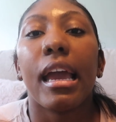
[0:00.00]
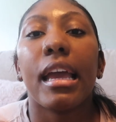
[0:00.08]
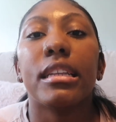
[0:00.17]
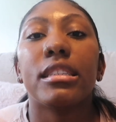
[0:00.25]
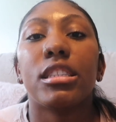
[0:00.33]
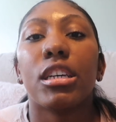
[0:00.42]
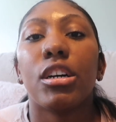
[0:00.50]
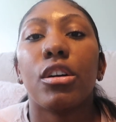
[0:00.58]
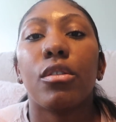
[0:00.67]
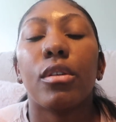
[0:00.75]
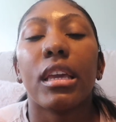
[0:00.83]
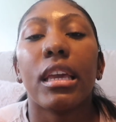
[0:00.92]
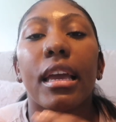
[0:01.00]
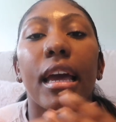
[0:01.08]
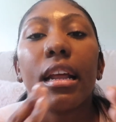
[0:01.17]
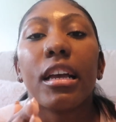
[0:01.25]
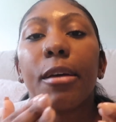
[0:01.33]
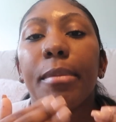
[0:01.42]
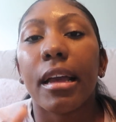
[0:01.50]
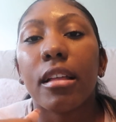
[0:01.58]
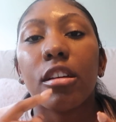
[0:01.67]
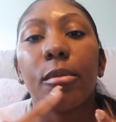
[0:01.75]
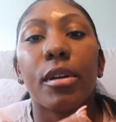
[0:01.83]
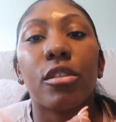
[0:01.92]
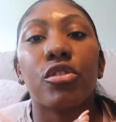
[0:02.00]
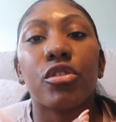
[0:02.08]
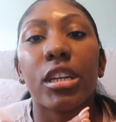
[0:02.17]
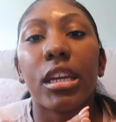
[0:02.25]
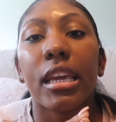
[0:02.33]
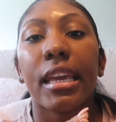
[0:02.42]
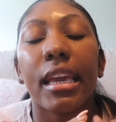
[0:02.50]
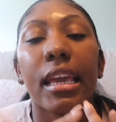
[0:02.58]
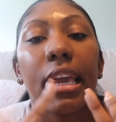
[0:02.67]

And so he kind of cut back a little bit on drinking.